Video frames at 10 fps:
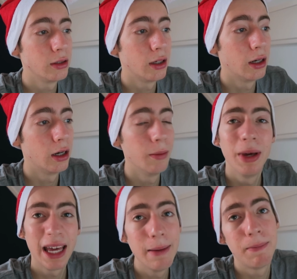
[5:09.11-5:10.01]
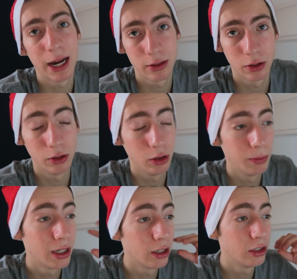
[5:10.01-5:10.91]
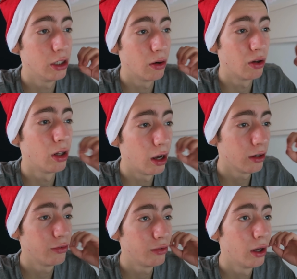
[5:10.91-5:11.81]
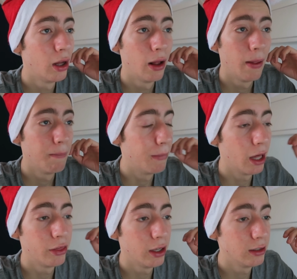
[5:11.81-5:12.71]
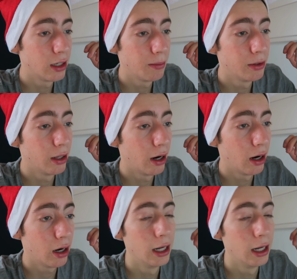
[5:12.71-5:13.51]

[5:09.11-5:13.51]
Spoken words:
a big impact on you because, you know, a lot of bad things happen there.